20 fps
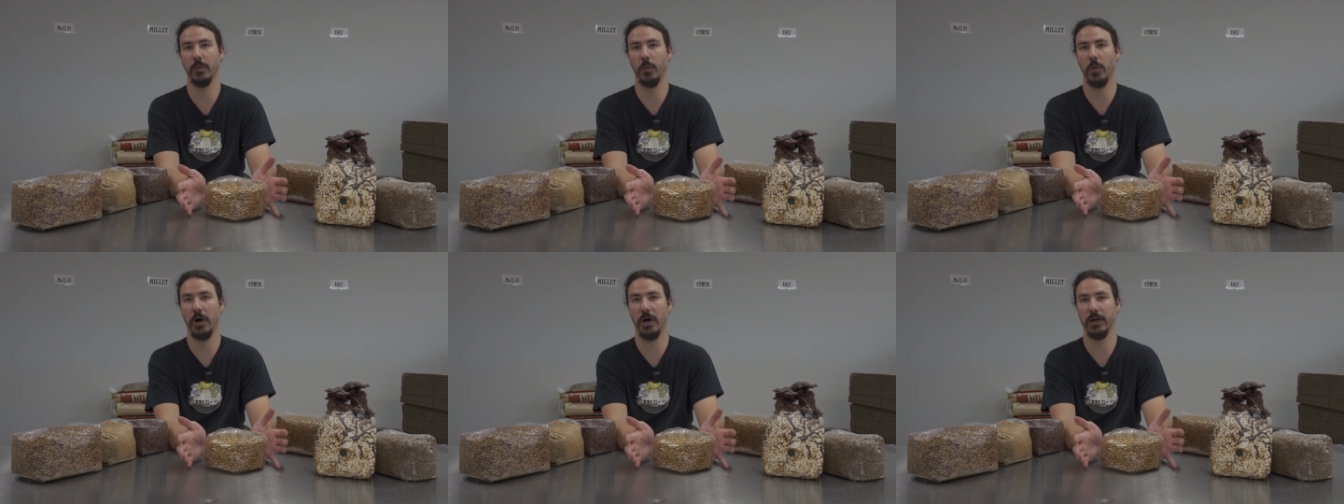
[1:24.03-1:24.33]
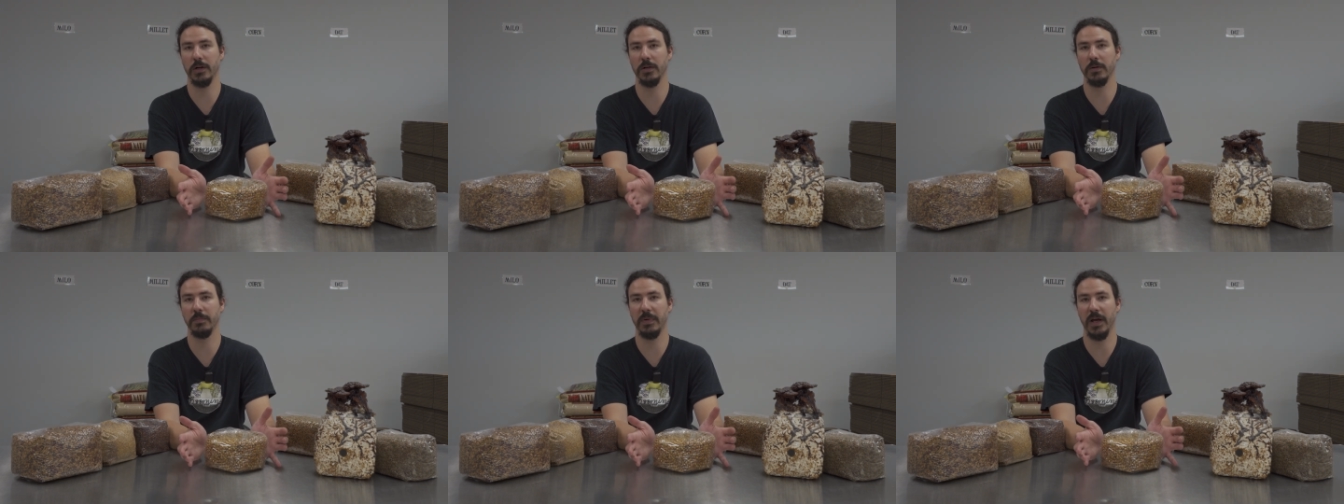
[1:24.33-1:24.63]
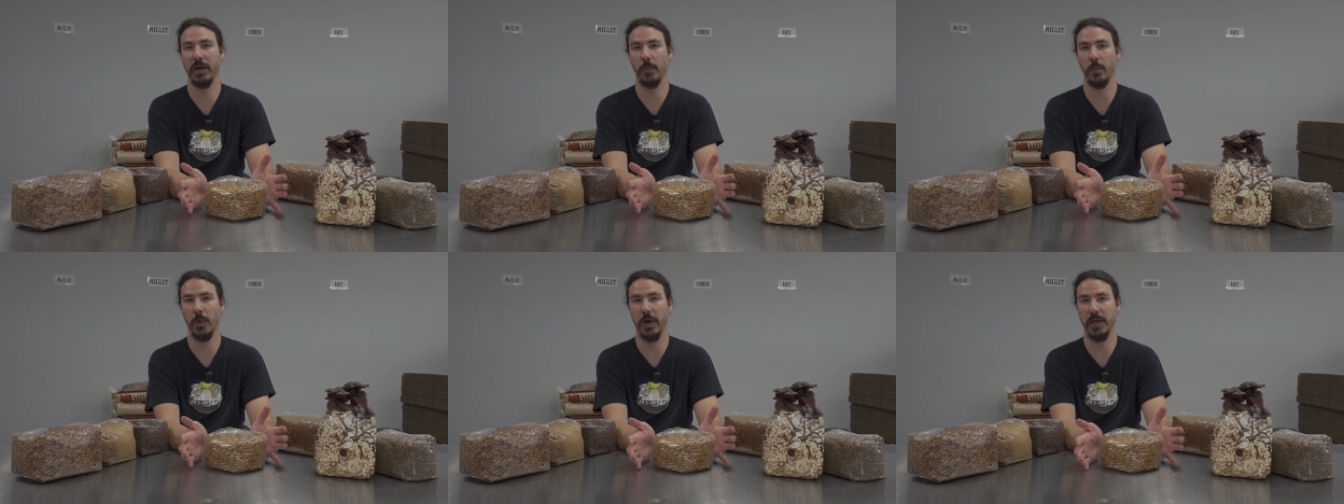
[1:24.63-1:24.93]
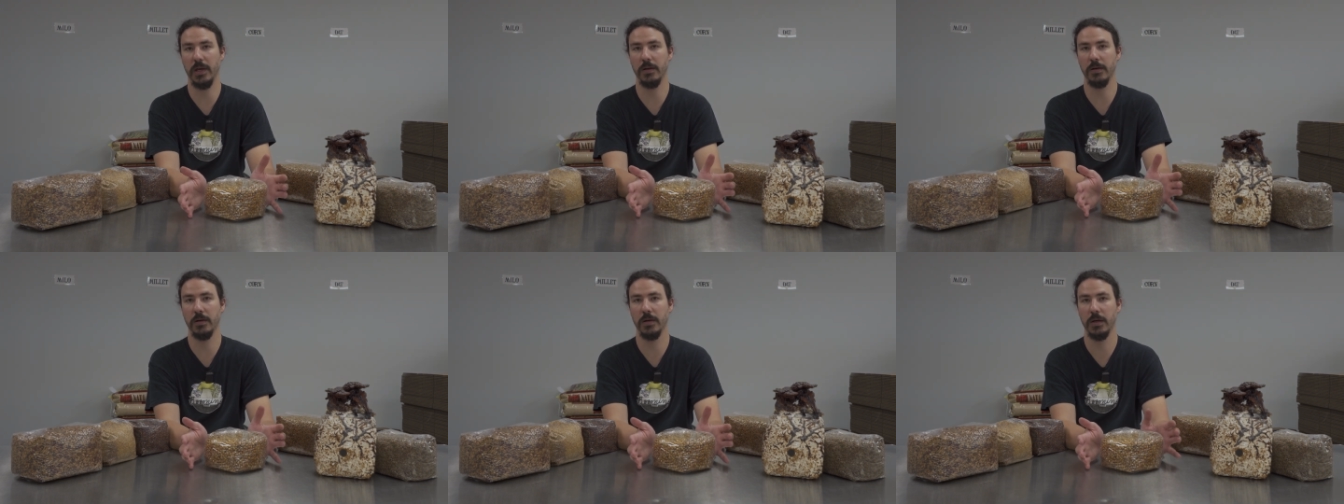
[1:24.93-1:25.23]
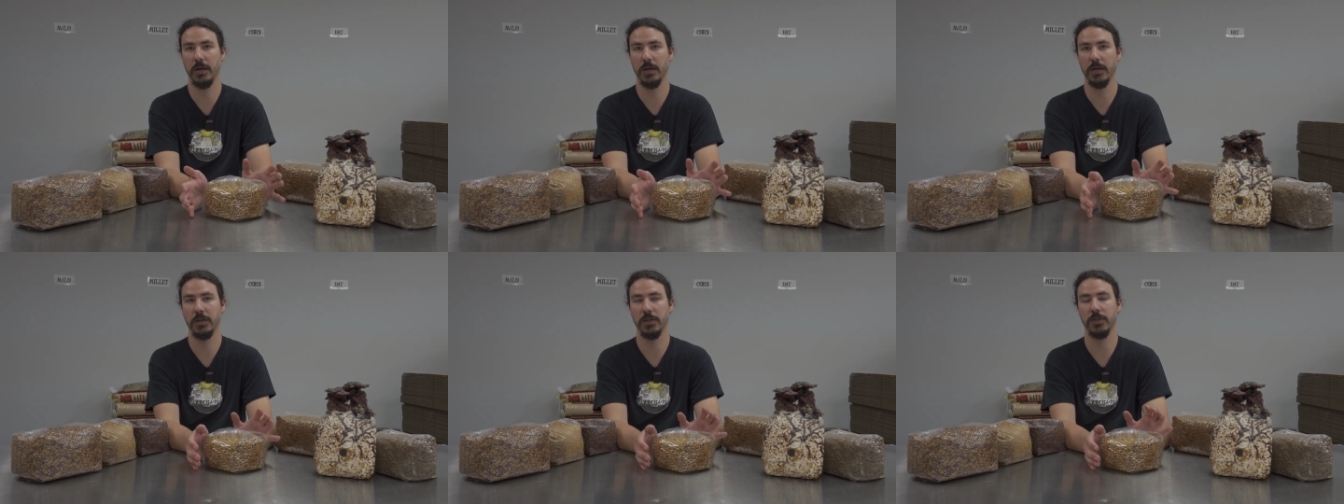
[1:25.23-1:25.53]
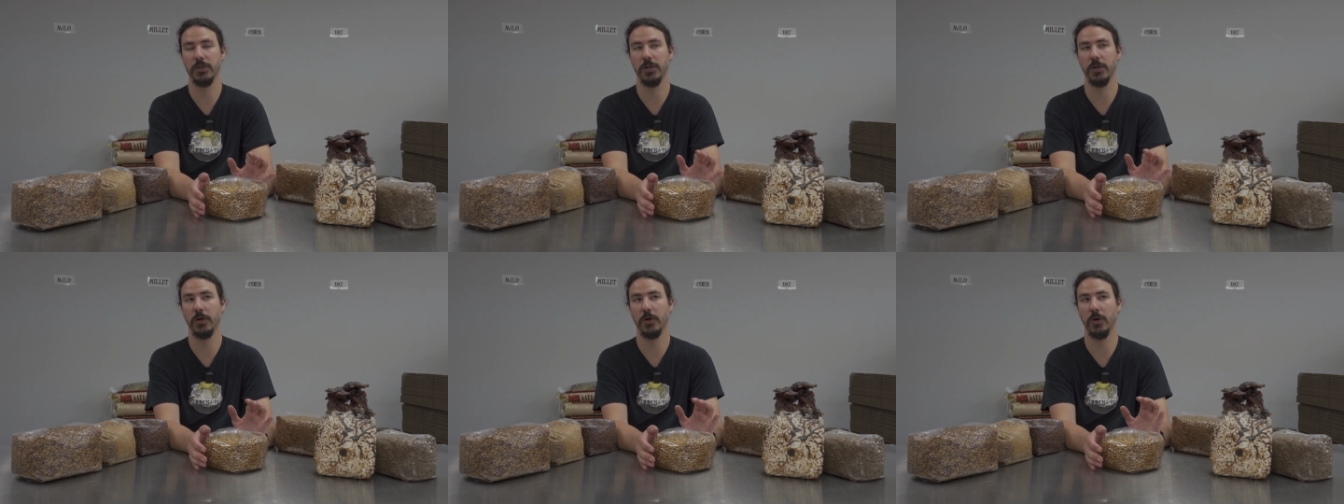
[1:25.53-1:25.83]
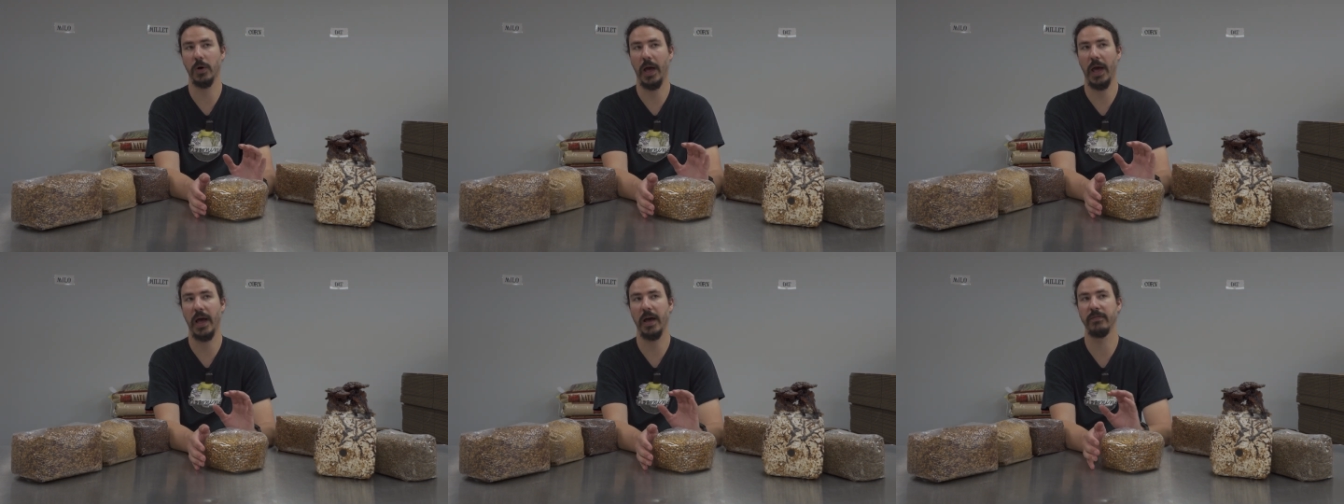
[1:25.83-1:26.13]
water by weight.
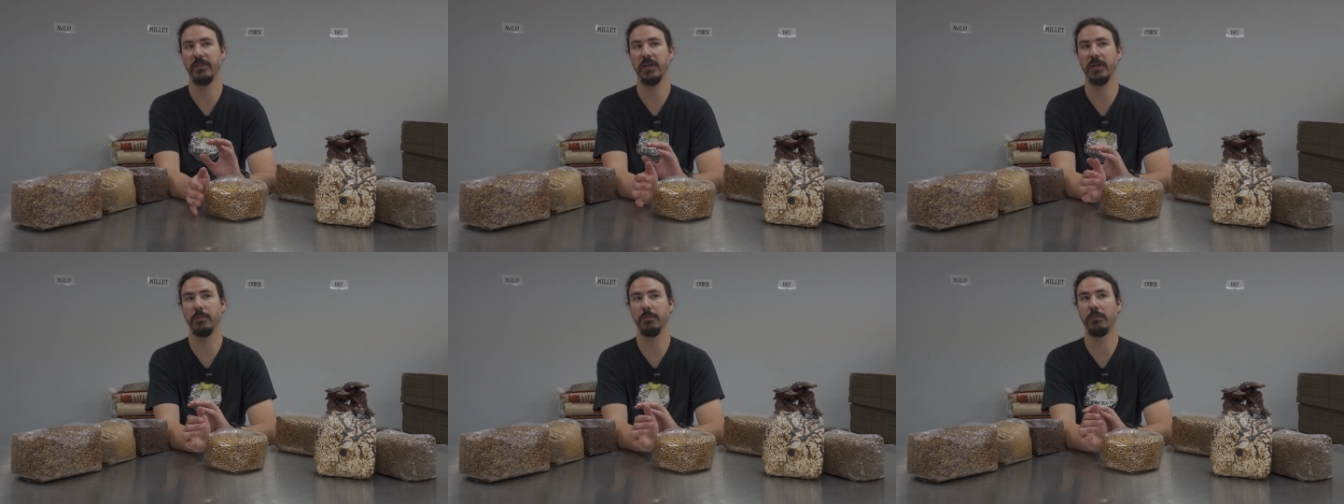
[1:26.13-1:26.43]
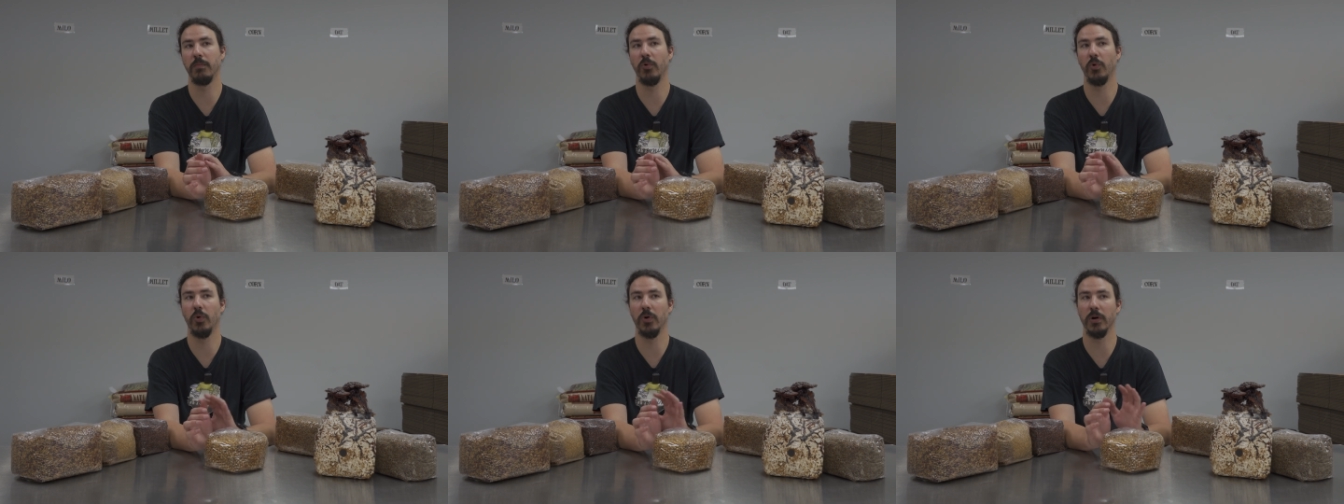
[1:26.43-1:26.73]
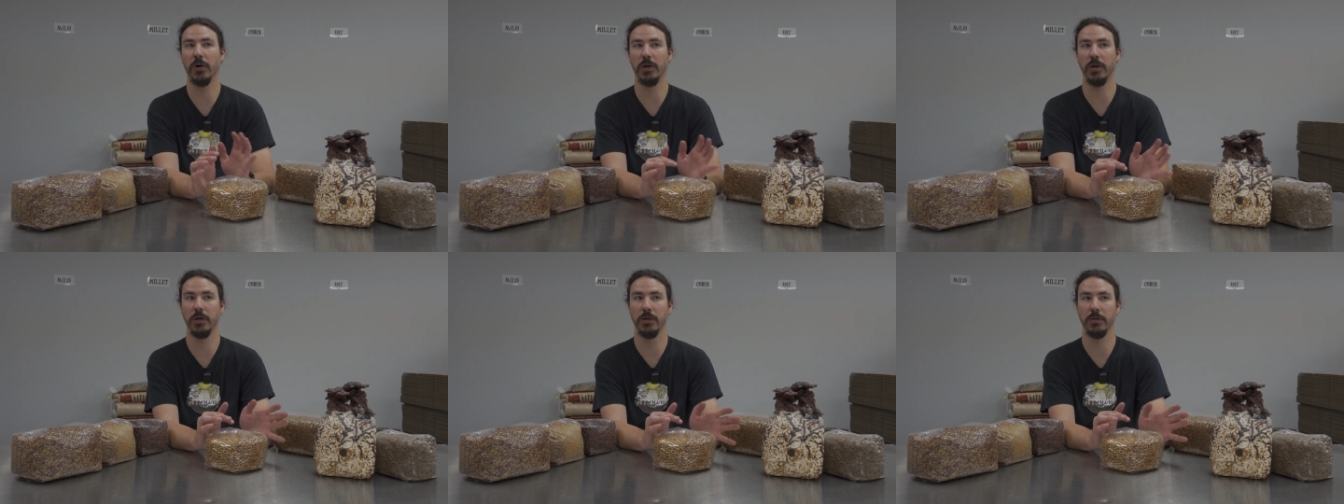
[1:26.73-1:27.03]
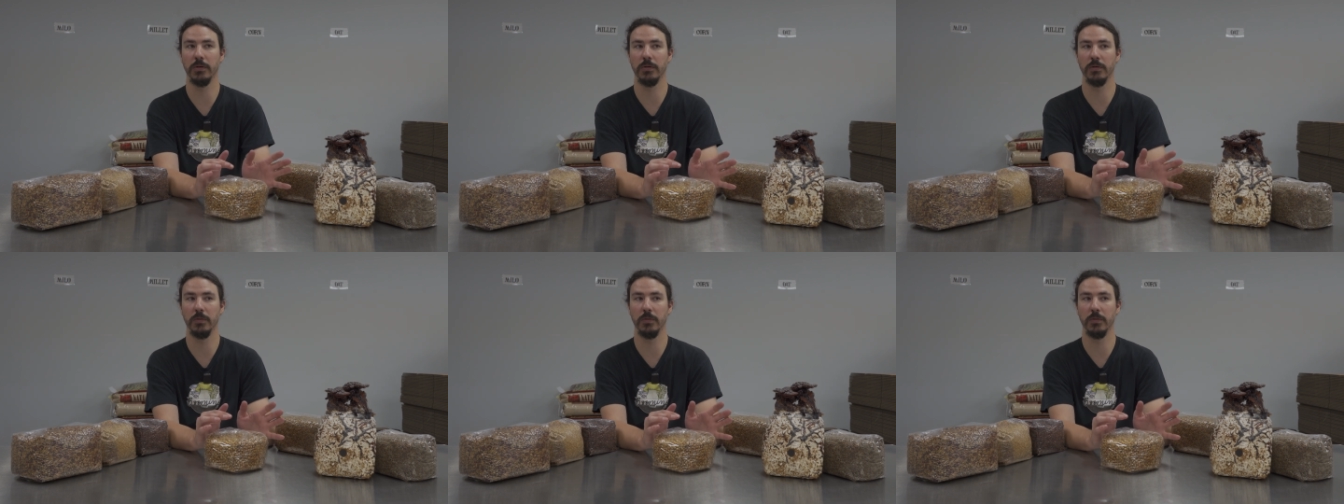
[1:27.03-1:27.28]
So having more